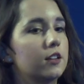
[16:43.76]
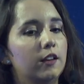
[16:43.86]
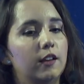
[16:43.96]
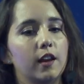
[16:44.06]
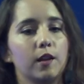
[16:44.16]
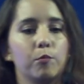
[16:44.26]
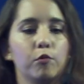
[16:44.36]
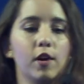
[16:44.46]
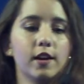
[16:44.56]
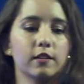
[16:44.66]
and getting
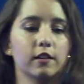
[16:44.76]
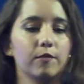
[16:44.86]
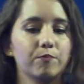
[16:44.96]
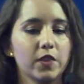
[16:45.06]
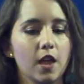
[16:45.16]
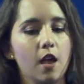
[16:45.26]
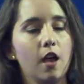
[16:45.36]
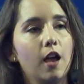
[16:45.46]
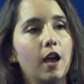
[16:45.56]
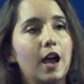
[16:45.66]
pregnant.
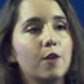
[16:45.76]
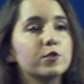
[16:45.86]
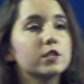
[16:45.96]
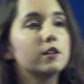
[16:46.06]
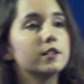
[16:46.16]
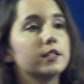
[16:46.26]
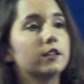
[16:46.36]
Advertising